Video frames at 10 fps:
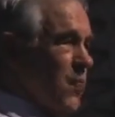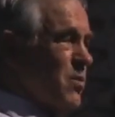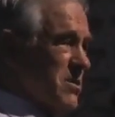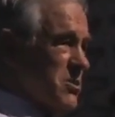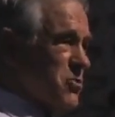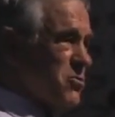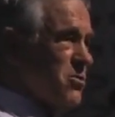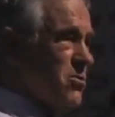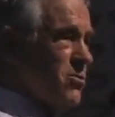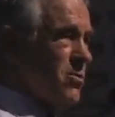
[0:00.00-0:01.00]
which is
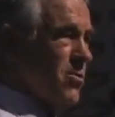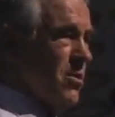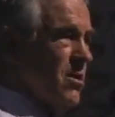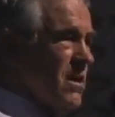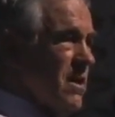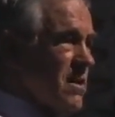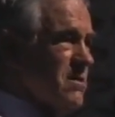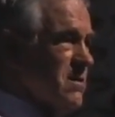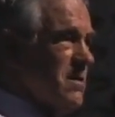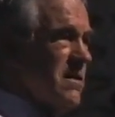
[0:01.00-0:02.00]
true, is